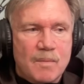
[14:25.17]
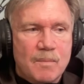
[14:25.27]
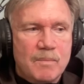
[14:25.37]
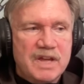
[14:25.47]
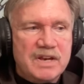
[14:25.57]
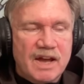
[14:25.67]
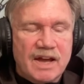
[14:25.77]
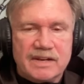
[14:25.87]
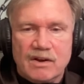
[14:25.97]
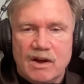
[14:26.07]

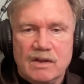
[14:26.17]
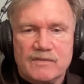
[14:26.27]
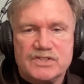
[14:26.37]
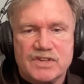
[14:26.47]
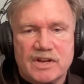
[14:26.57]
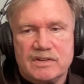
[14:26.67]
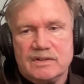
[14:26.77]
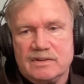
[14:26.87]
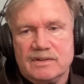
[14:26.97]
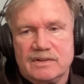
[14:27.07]
Midnight, all of a
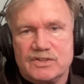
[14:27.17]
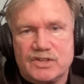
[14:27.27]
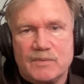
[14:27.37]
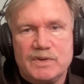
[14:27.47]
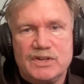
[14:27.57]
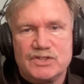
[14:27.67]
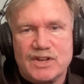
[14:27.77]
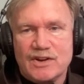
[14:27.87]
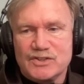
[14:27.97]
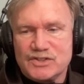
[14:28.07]
sudden, somebody
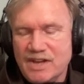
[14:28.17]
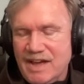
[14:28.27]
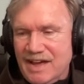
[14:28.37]
starts